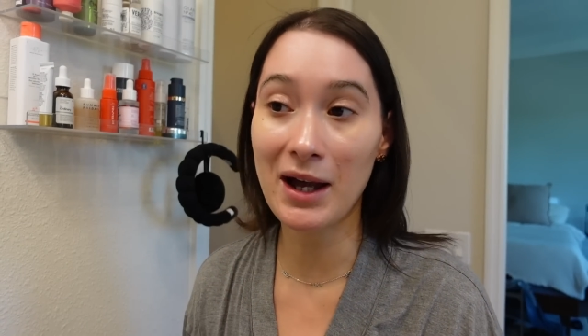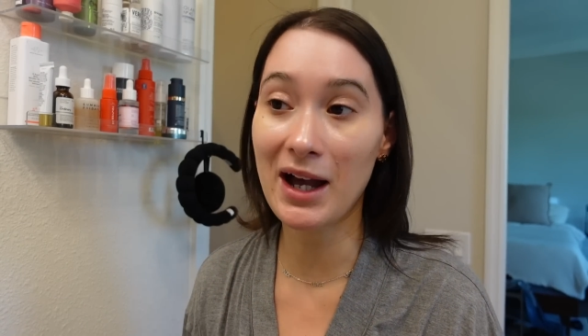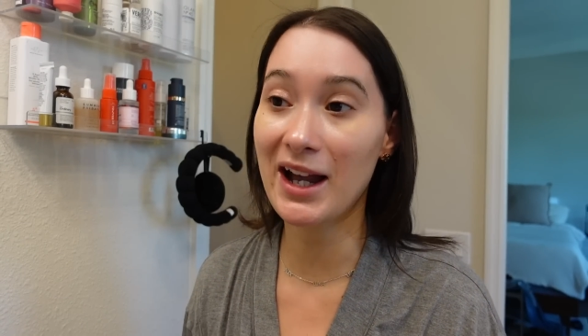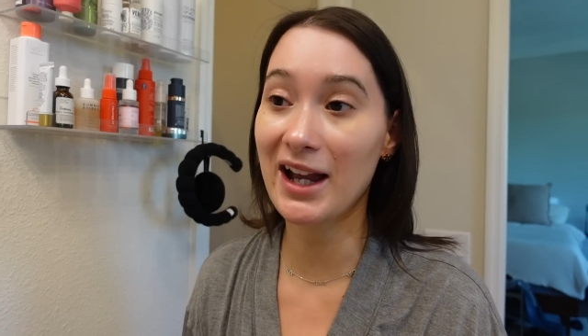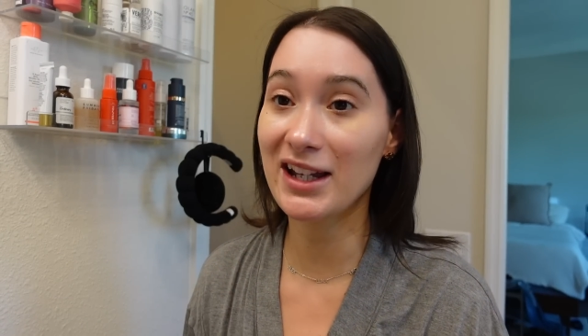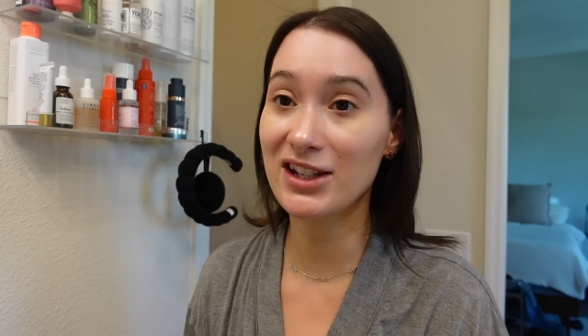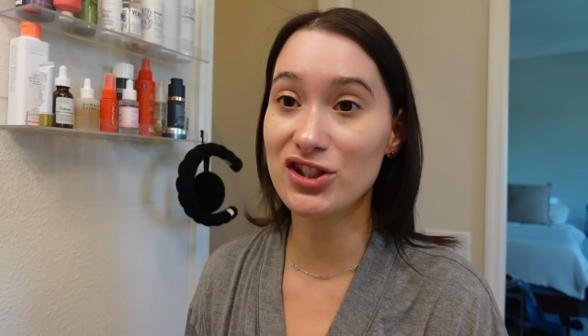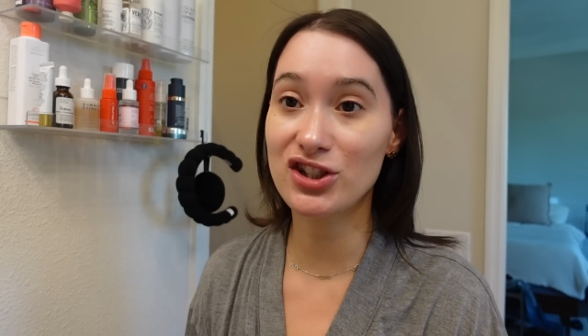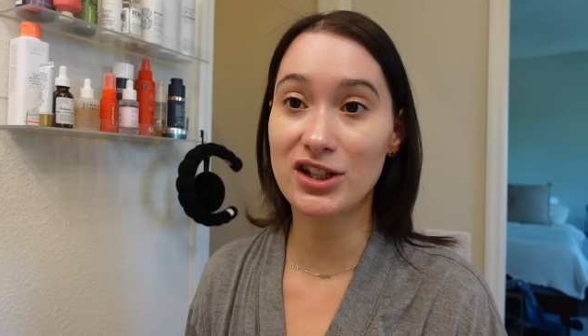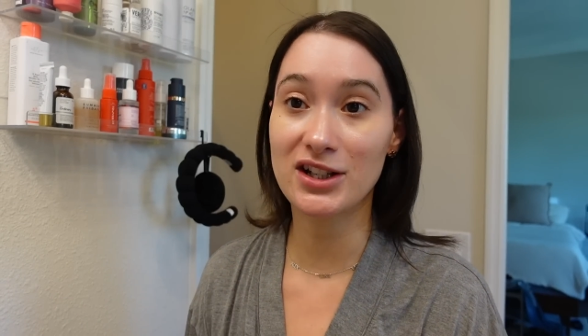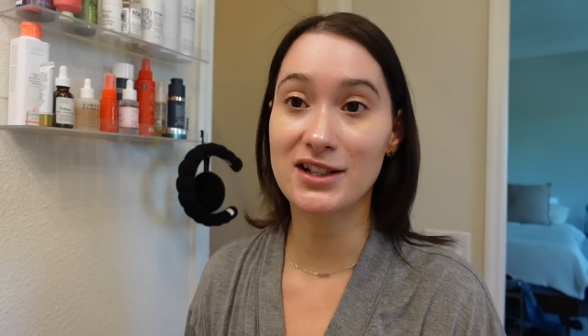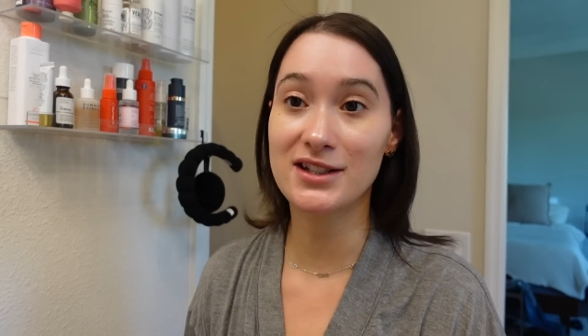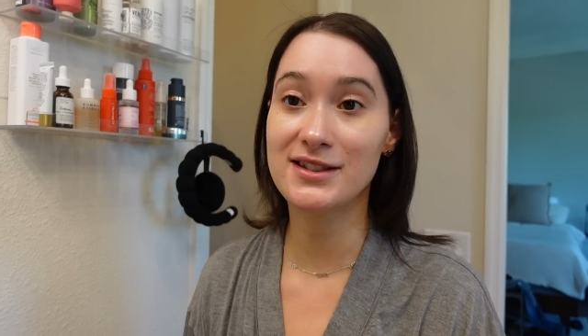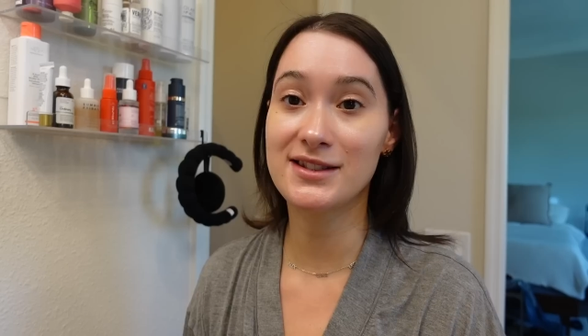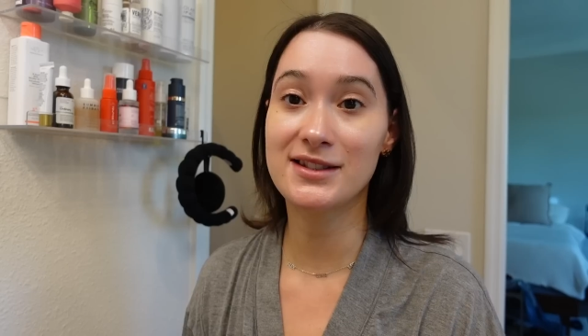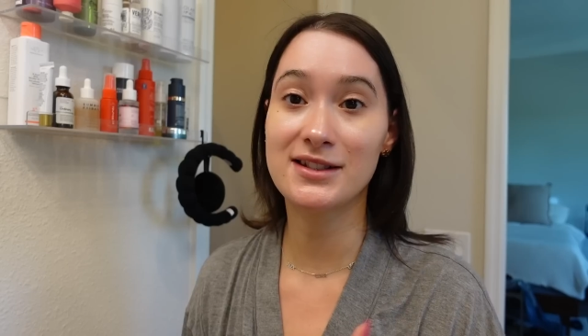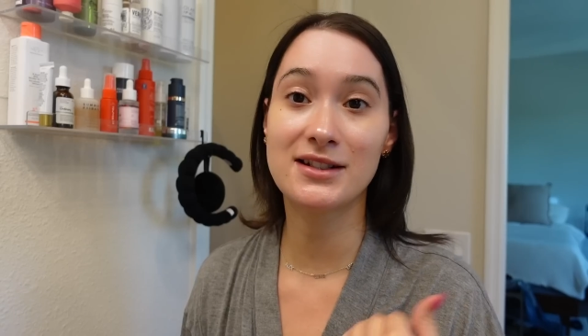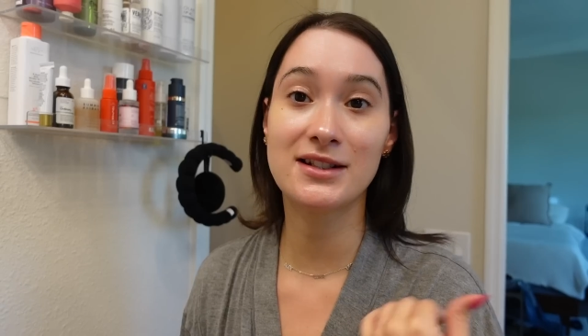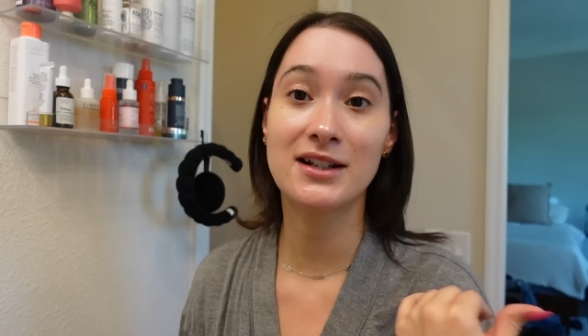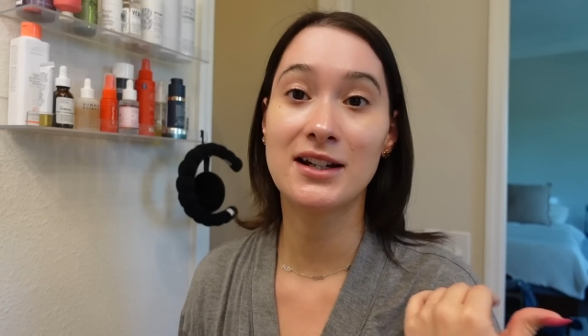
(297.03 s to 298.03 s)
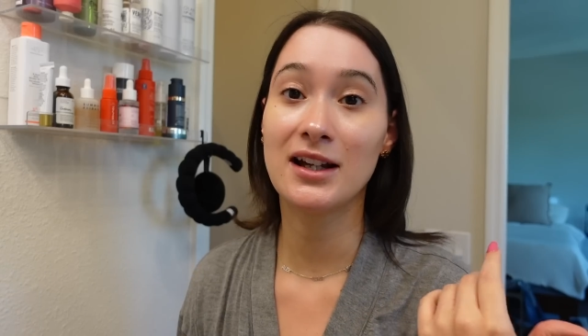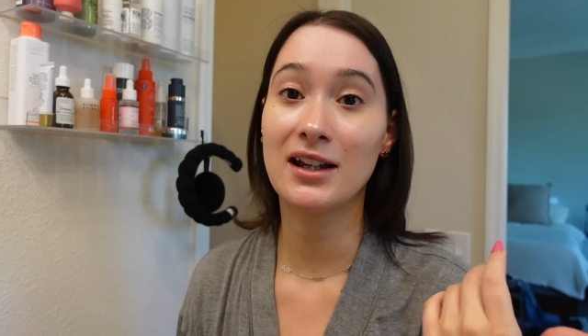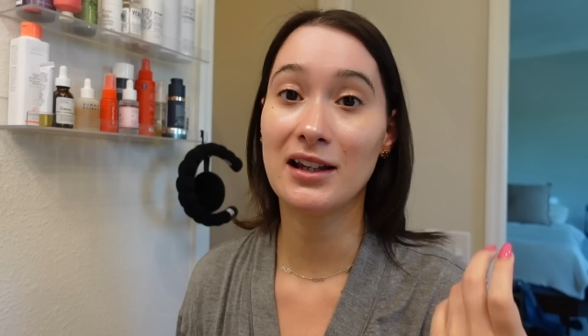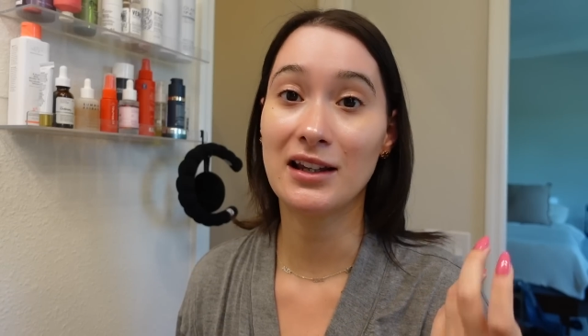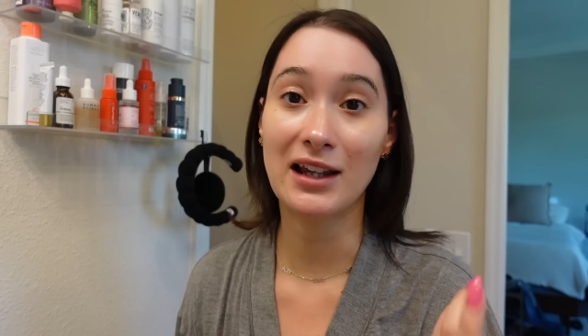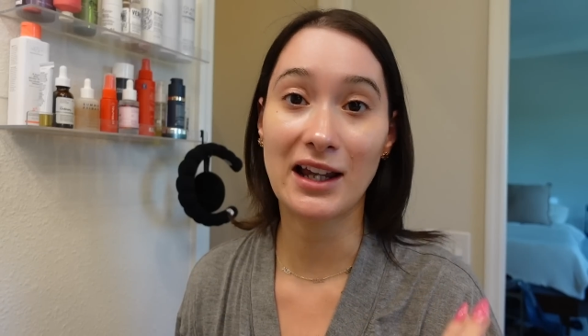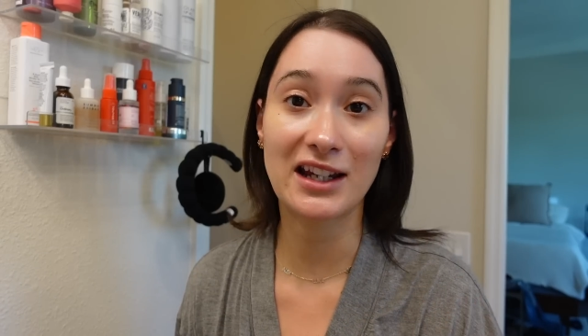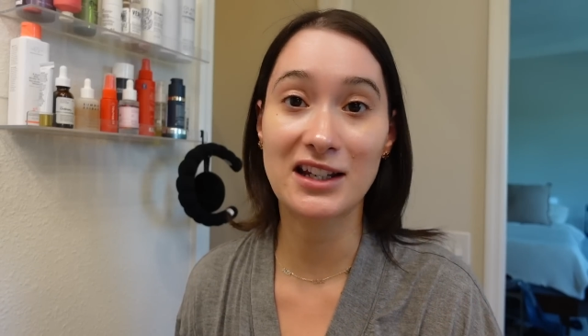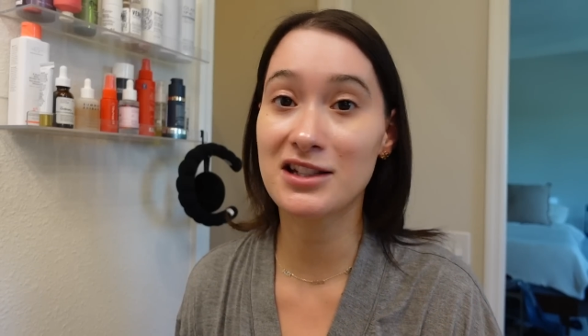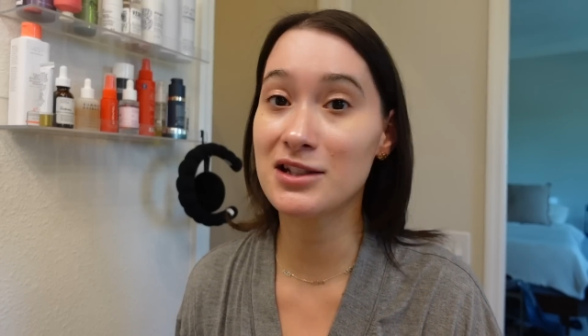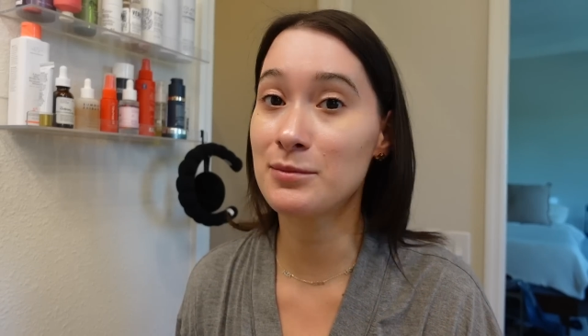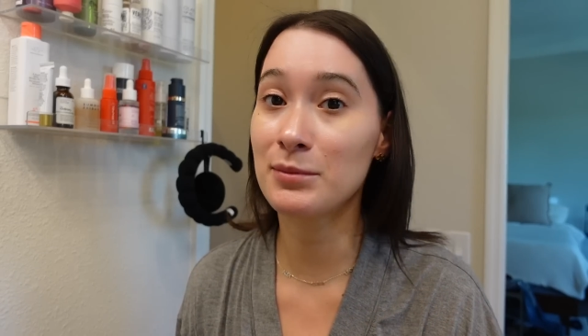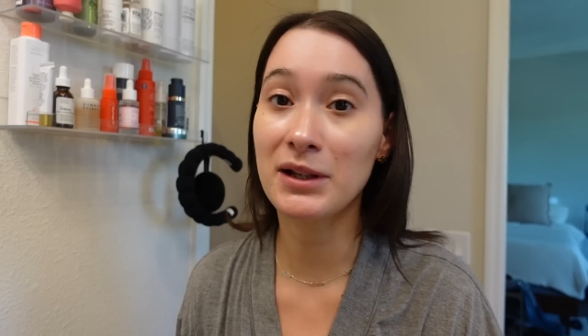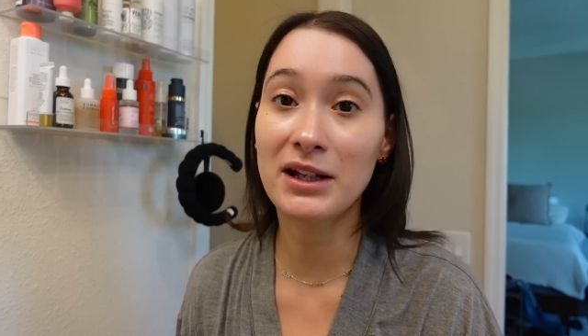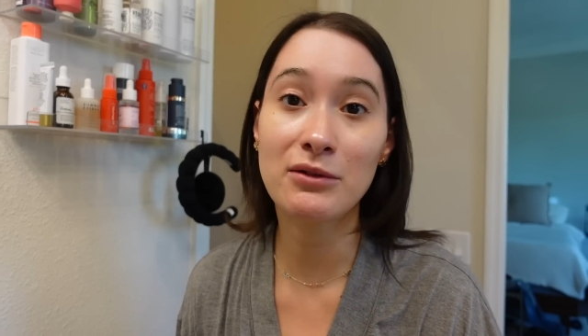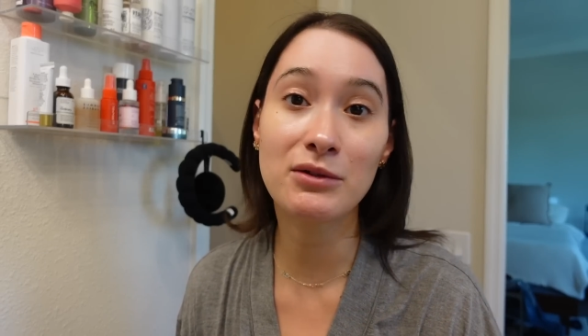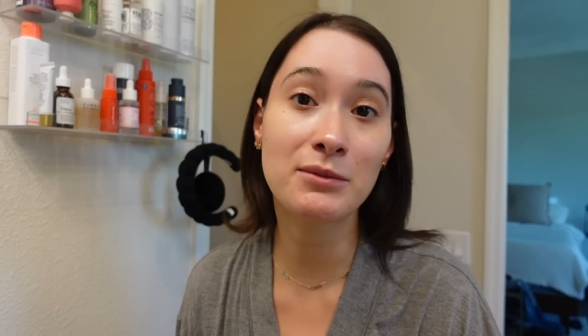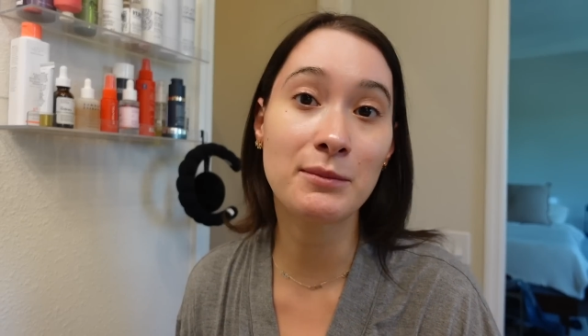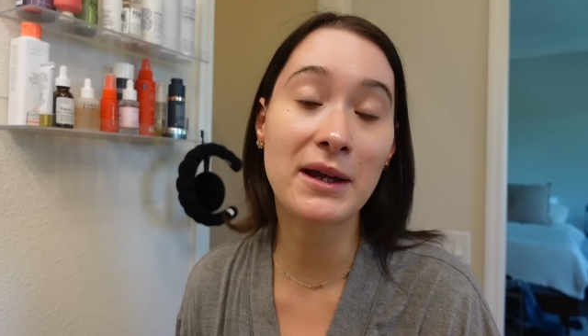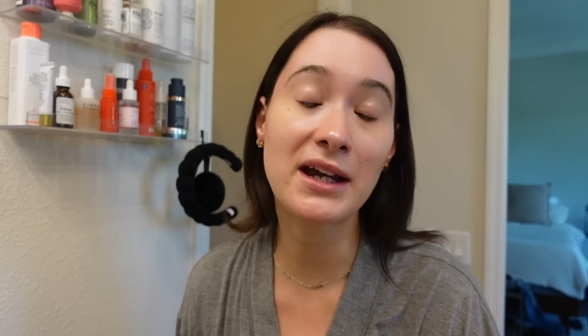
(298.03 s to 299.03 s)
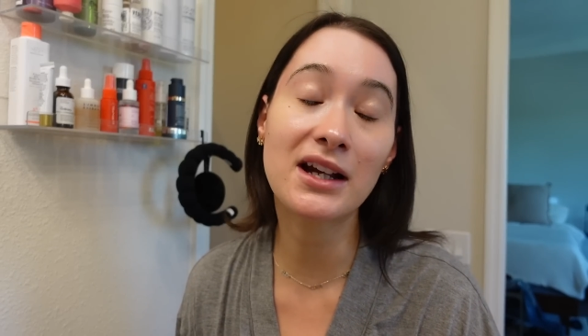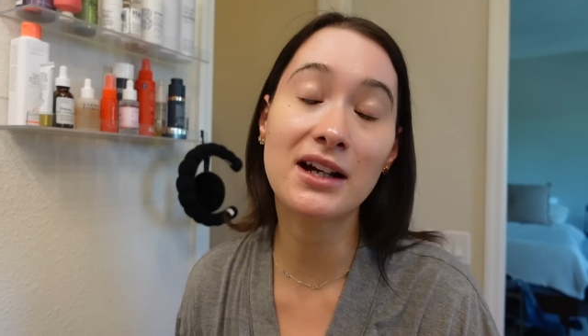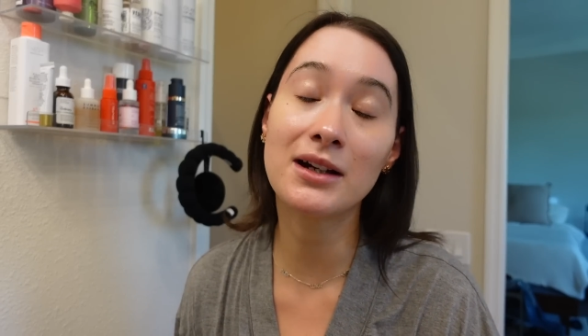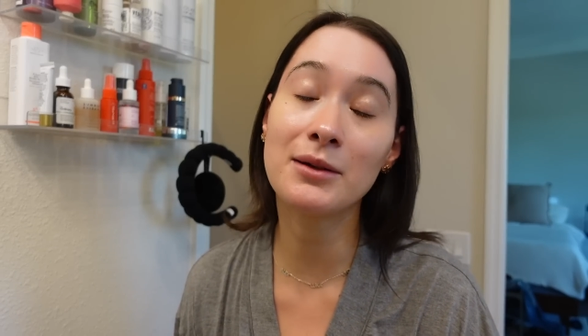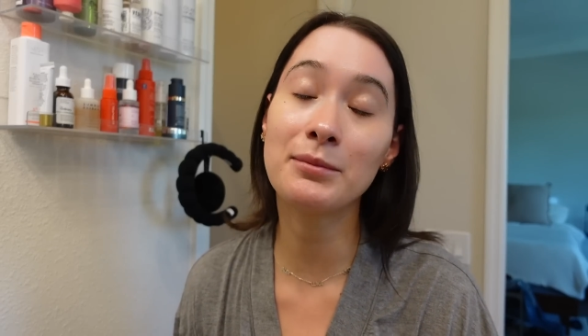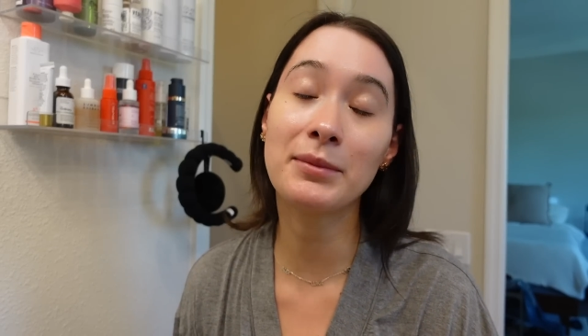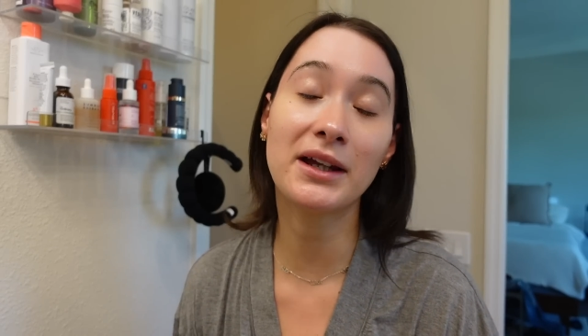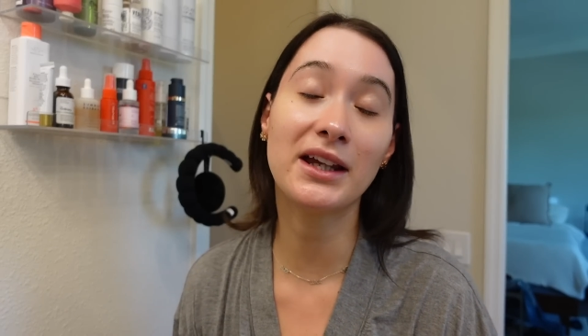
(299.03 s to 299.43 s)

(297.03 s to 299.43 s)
I just like to play with makeup,